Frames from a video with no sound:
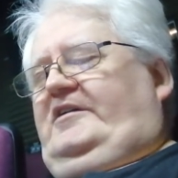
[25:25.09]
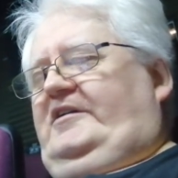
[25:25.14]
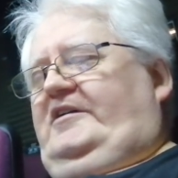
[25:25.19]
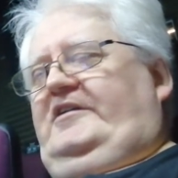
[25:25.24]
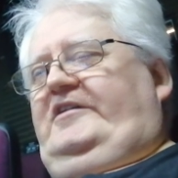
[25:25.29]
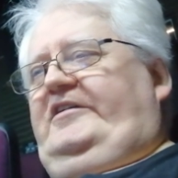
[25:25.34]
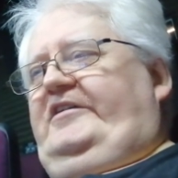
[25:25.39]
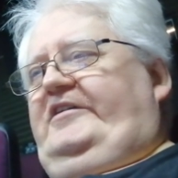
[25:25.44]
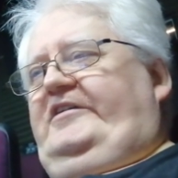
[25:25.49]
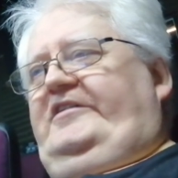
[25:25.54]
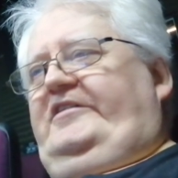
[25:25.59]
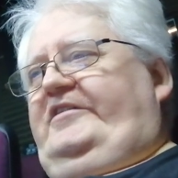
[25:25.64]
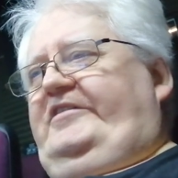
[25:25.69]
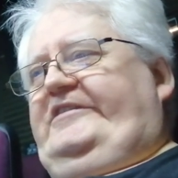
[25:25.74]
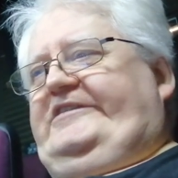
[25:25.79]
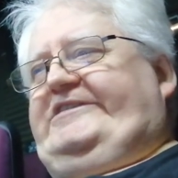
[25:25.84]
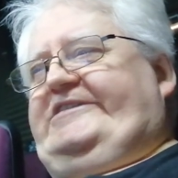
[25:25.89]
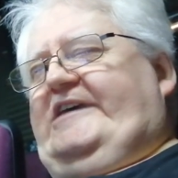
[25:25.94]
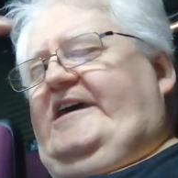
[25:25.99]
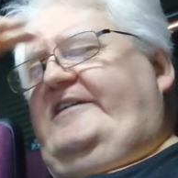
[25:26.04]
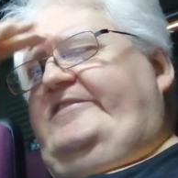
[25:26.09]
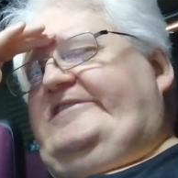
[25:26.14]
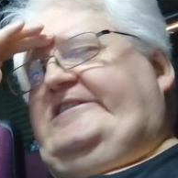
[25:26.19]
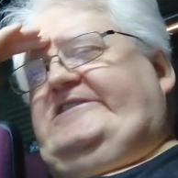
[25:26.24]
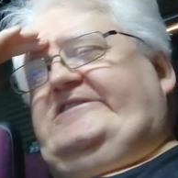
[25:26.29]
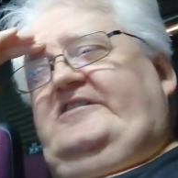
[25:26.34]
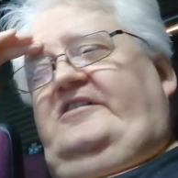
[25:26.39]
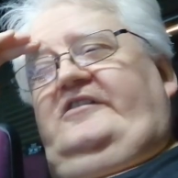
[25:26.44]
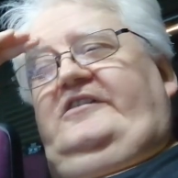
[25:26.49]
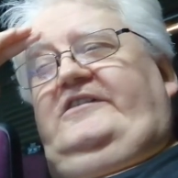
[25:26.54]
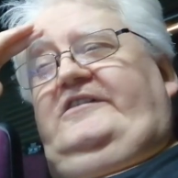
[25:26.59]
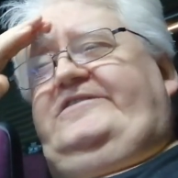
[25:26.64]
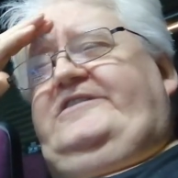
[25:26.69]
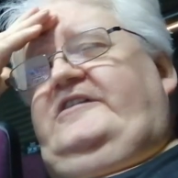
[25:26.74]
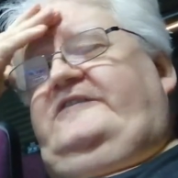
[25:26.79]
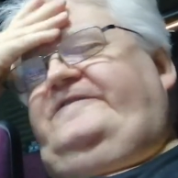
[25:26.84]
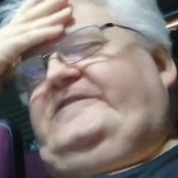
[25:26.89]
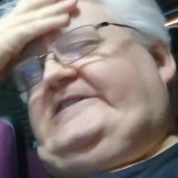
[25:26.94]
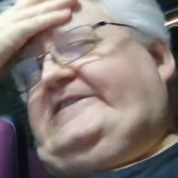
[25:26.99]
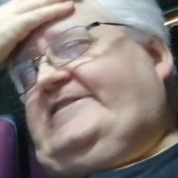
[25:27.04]
uh, the set designer
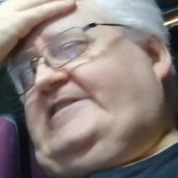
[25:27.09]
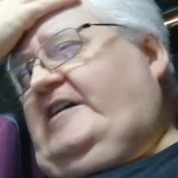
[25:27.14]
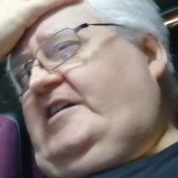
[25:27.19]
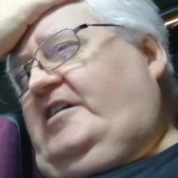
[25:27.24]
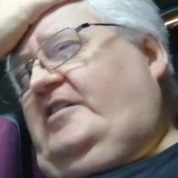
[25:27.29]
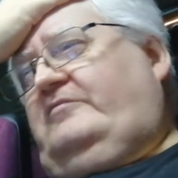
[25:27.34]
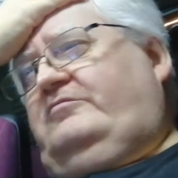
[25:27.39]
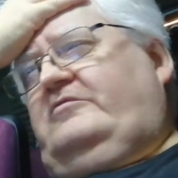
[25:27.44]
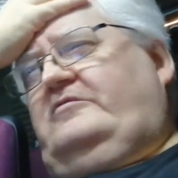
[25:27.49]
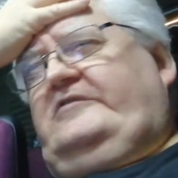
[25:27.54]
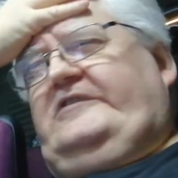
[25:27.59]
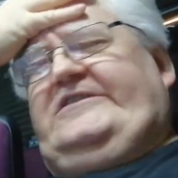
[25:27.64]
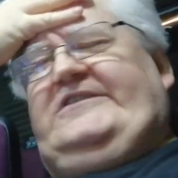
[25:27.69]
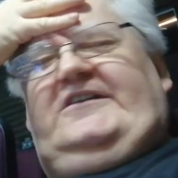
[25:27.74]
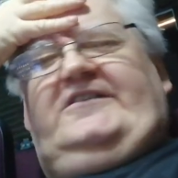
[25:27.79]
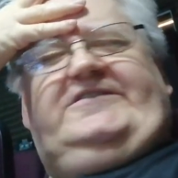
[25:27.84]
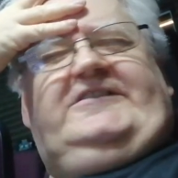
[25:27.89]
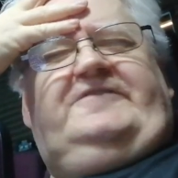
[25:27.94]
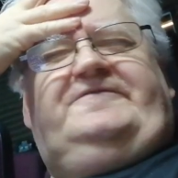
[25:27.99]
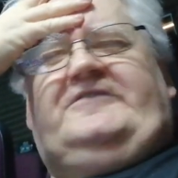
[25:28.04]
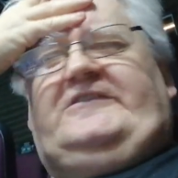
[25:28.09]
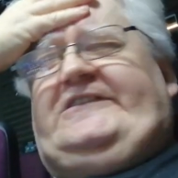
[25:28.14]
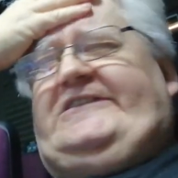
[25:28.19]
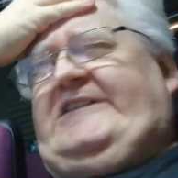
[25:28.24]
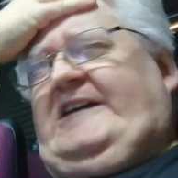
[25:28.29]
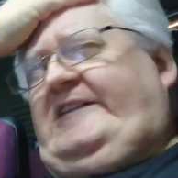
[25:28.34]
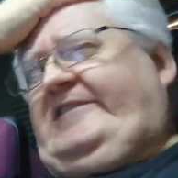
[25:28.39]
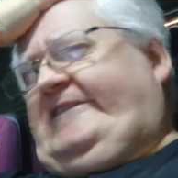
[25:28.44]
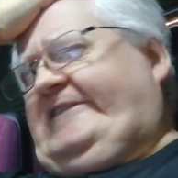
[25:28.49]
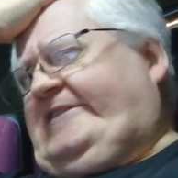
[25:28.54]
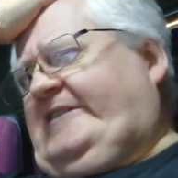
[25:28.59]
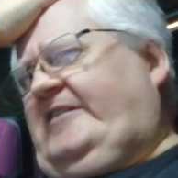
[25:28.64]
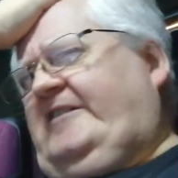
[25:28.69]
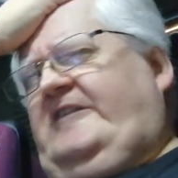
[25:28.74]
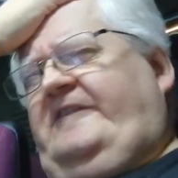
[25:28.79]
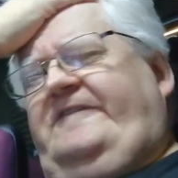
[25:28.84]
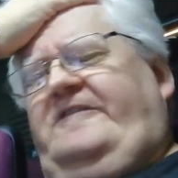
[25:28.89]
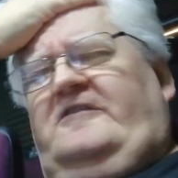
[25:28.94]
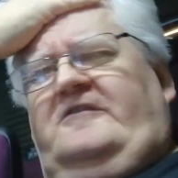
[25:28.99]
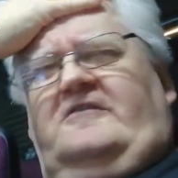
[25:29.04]
did for Star Wars, a different set
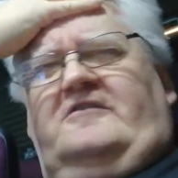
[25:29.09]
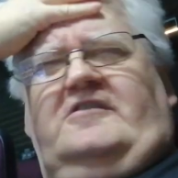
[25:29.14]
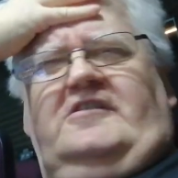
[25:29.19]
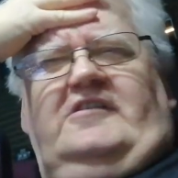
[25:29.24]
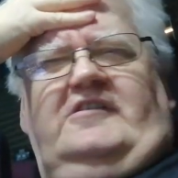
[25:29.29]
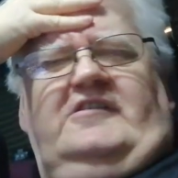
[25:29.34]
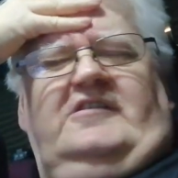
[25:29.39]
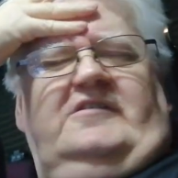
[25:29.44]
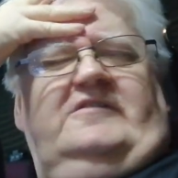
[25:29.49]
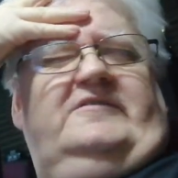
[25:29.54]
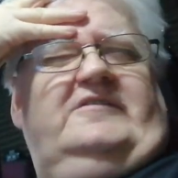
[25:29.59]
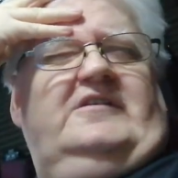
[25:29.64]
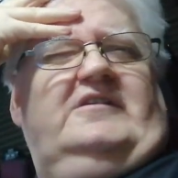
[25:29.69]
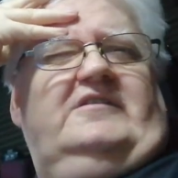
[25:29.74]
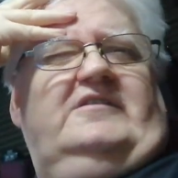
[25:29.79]
designer for uh,